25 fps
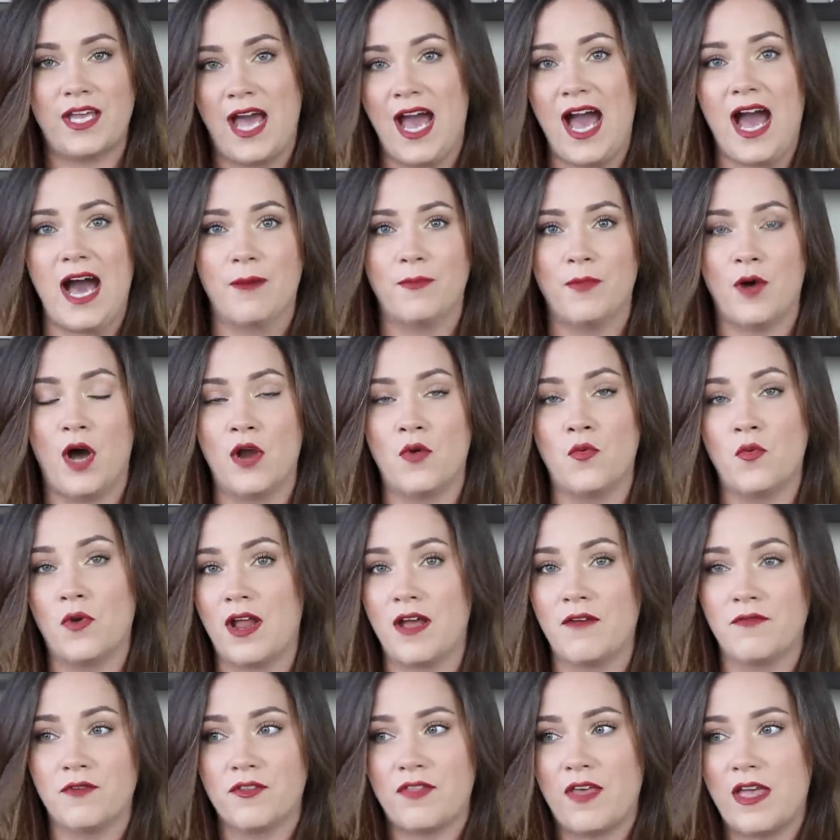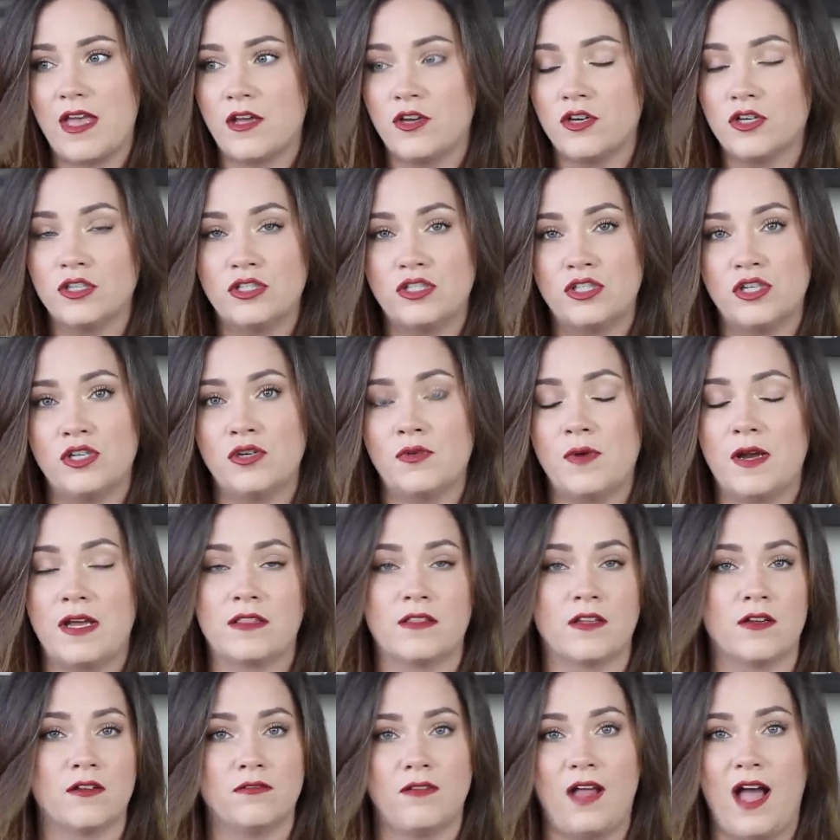cap on whatever they could do
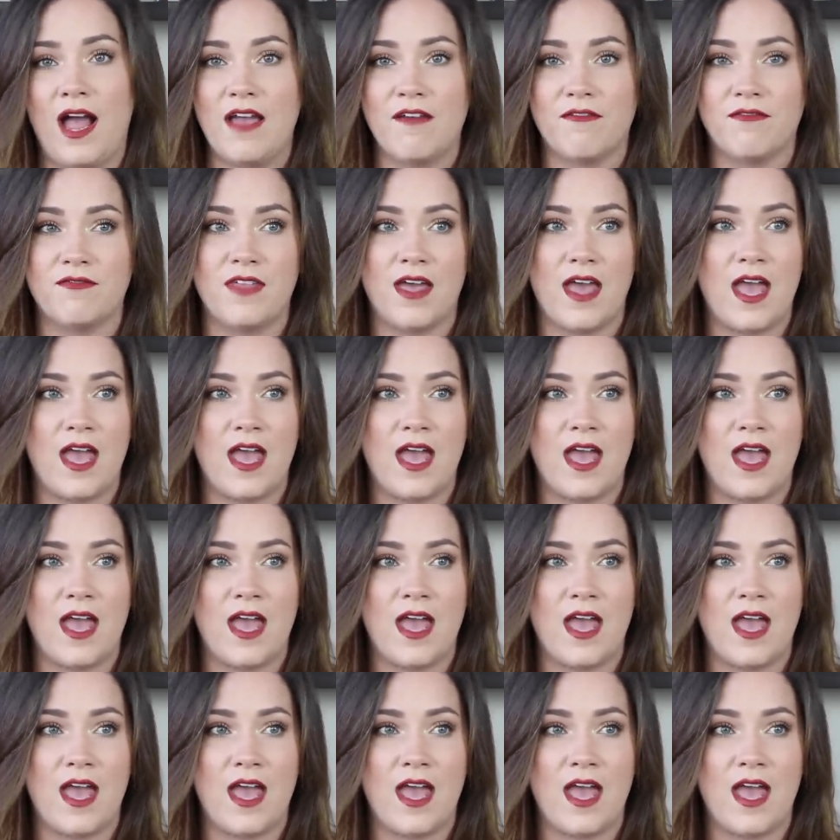in their life.